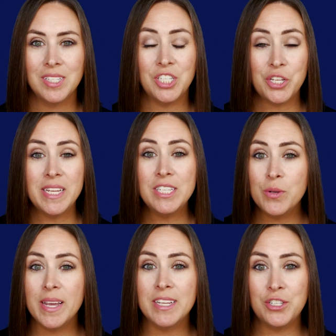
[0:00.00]
Do you need
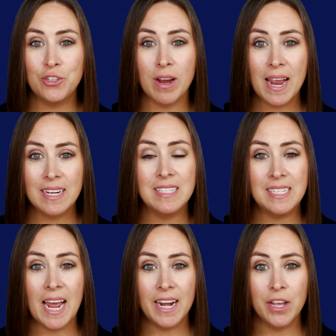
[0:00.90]
to extract
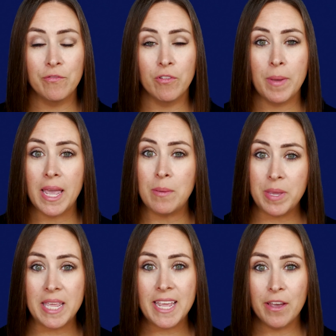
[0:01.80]
data from a
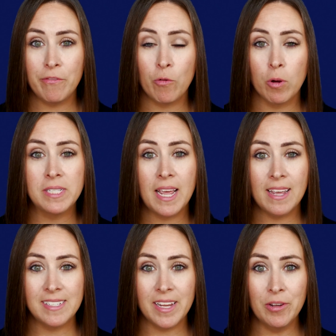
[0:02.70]
P D F form to
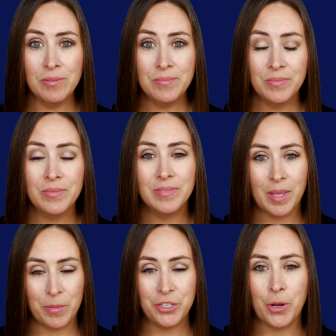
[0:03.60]
Excel?
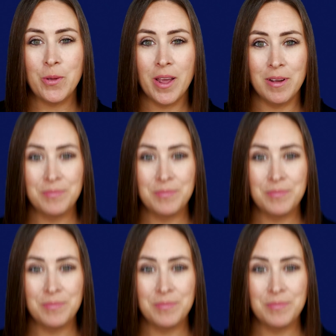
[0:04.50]
Let me show you how.